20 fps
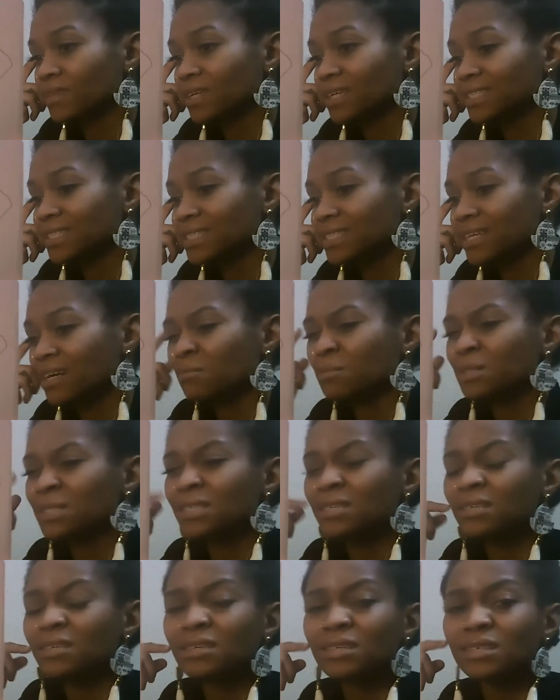and stop
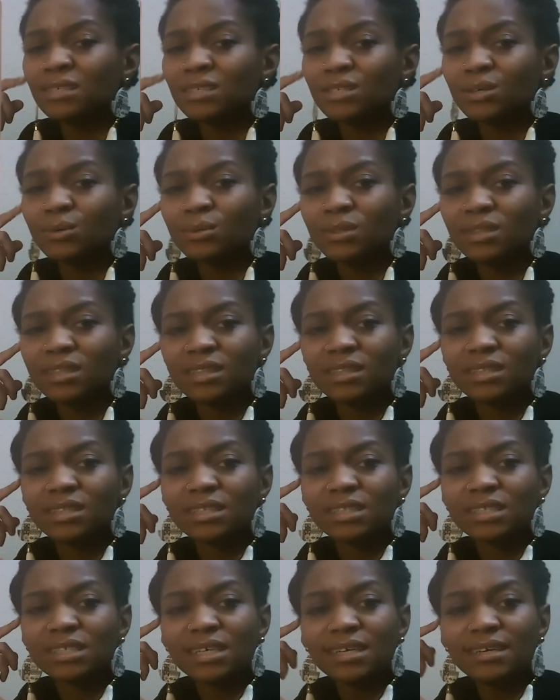seeing so
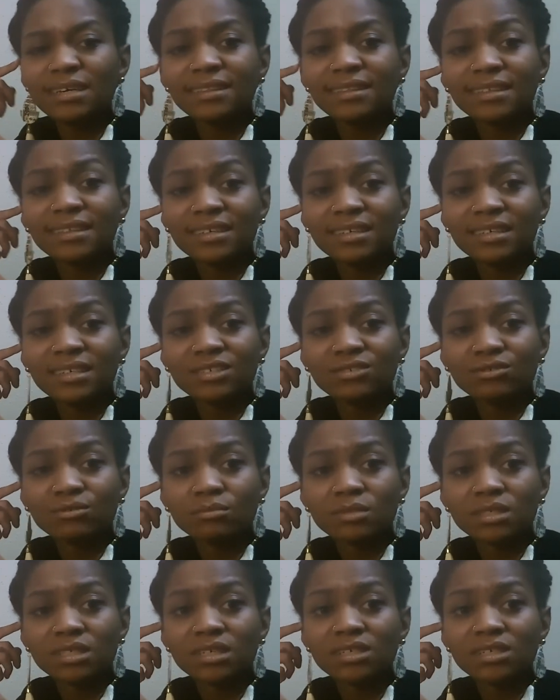seeing things
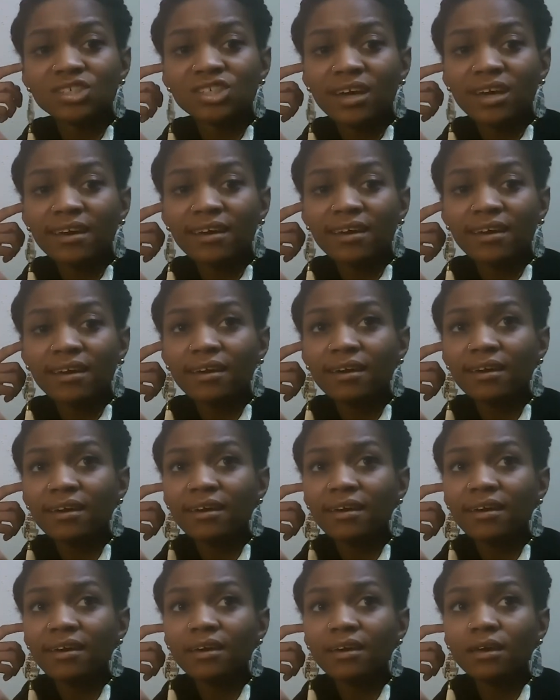from such
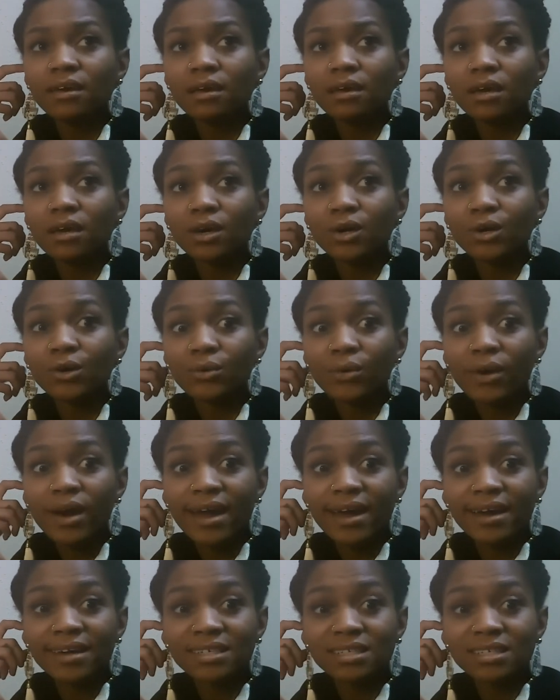a
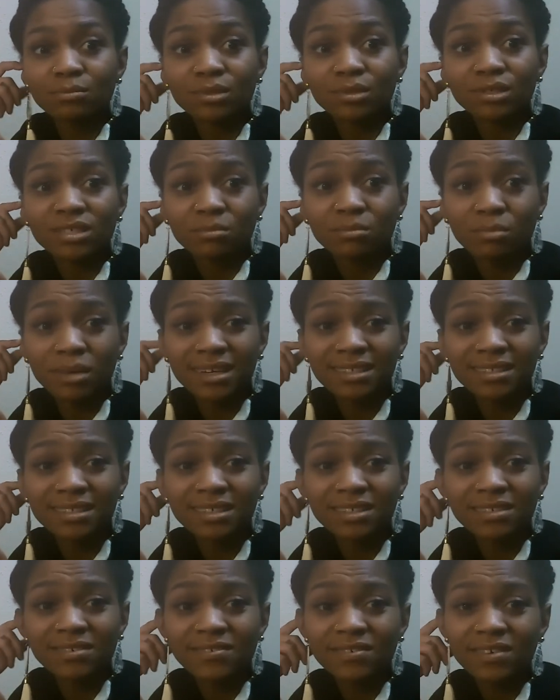crass
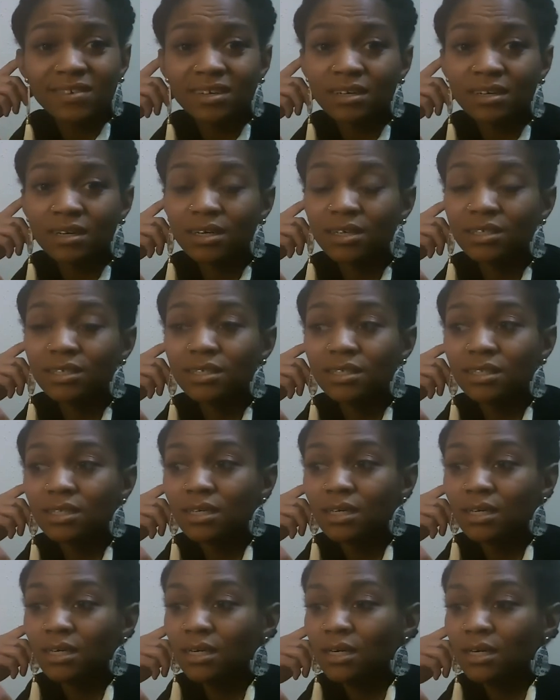perspective a un
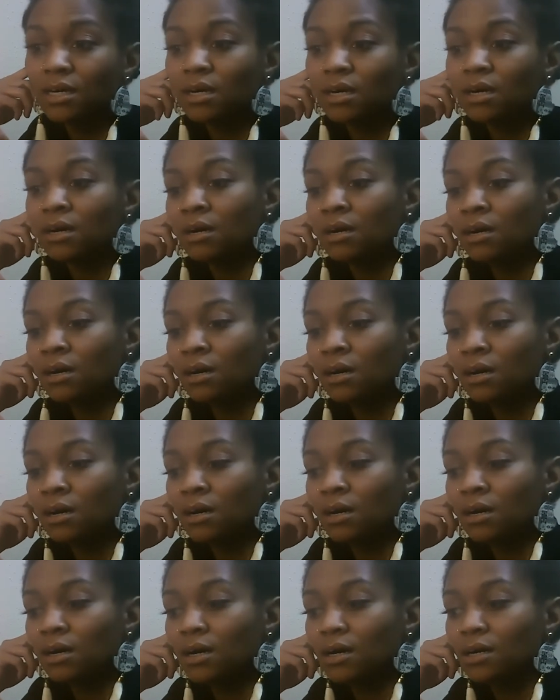
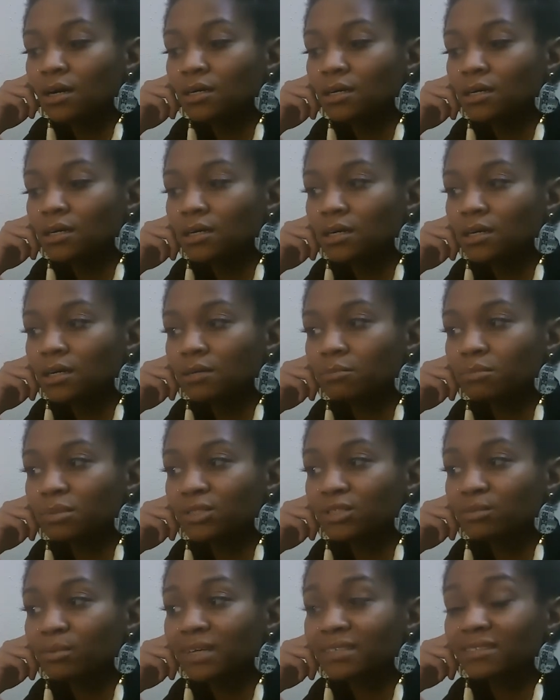a uh,
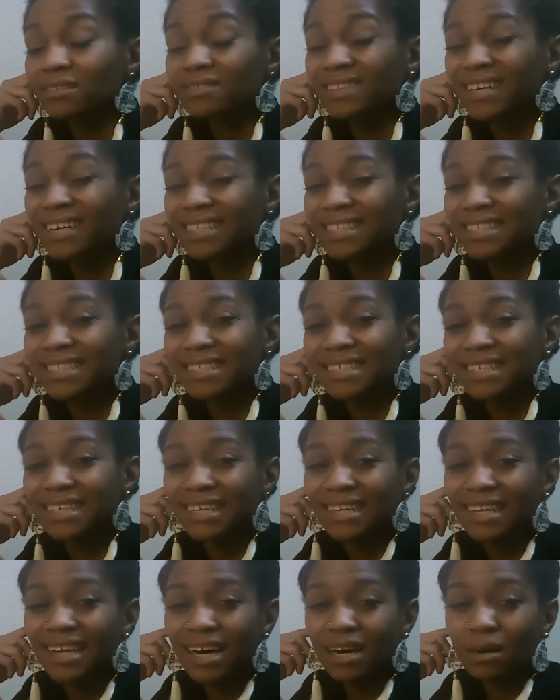perspective that's
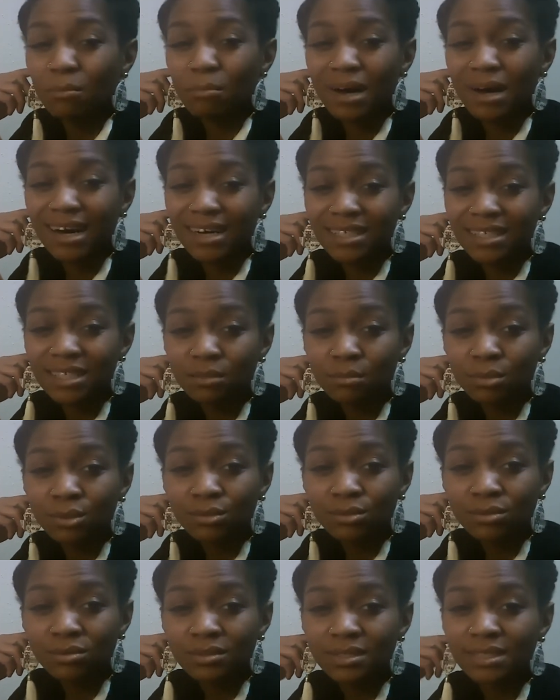not
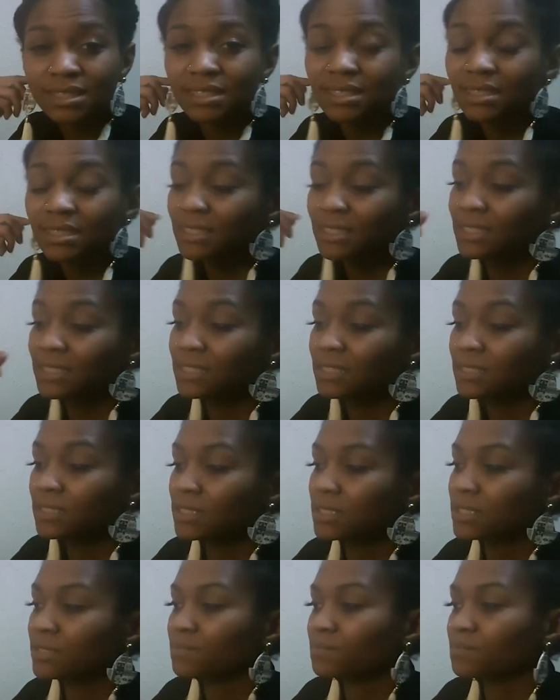possible in a
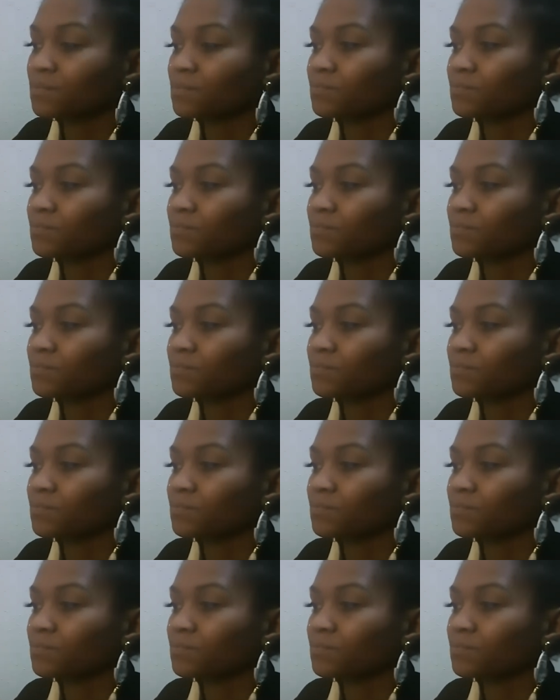sense